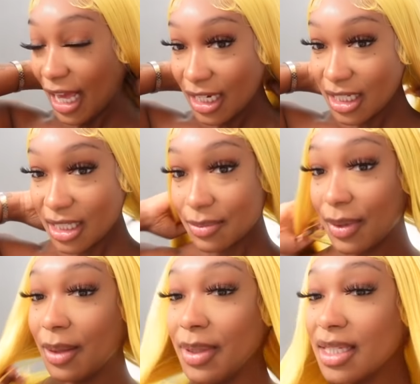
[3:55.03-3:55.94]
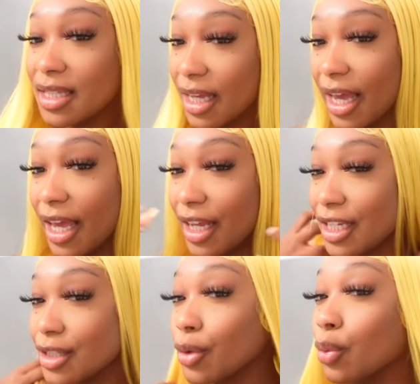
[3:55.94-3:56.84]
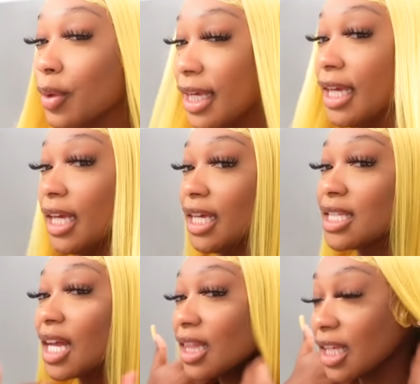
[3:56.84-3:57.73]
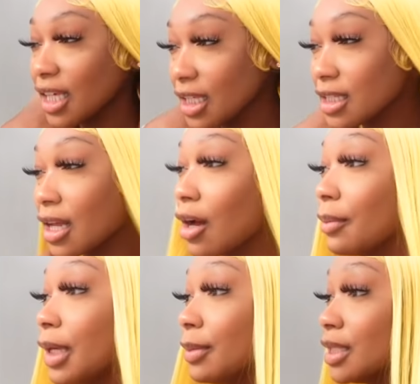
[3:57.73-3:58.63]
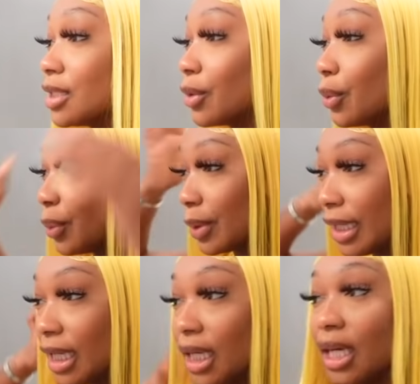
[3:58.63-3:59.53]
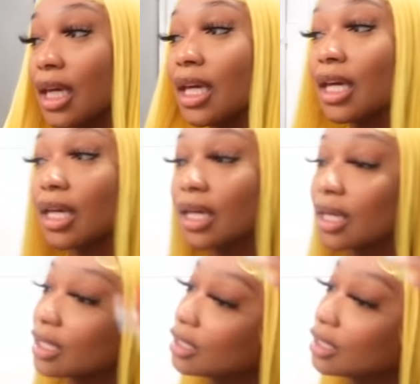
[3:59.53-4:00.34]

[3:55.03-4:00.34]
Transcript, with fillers: I just maybe it's the it's the wig. It's not the install. Maybe it's the wig.